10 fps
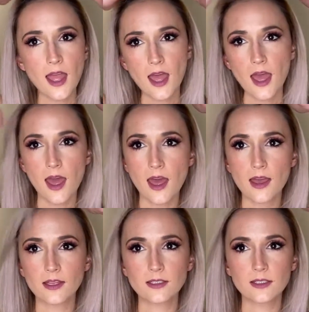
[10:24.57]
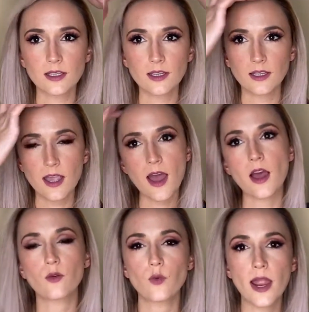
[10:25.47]
And
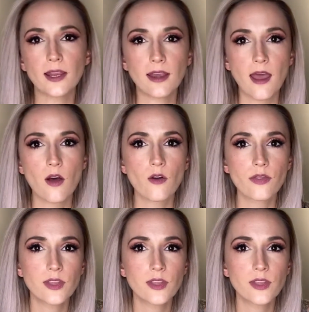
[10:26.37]
yeah, right now,